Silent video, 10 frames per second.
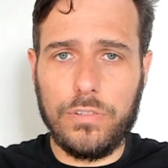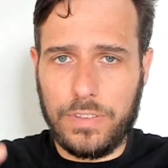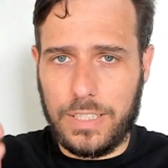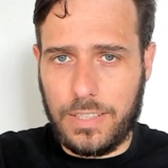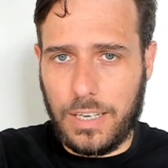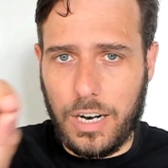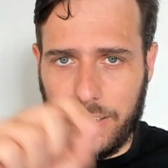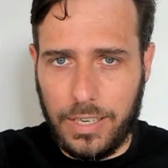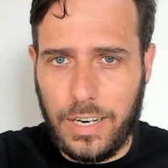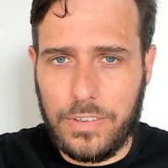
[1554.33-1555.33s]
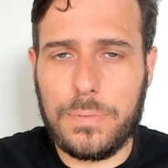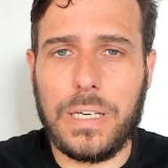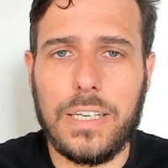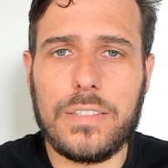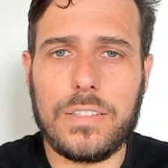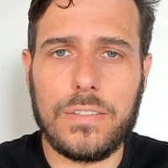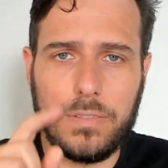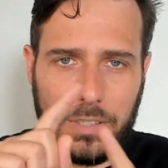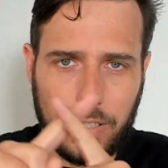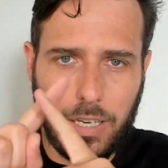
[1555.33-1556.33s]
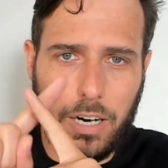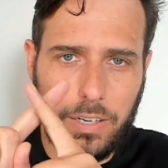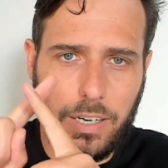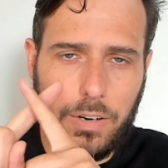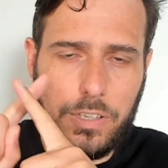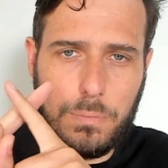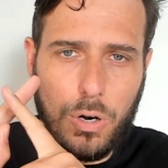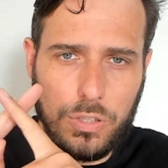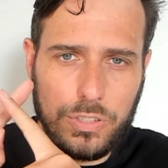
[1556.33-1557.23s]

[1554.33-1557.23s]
That's the Chiron and Aries piece, the Chiron and Aries Mars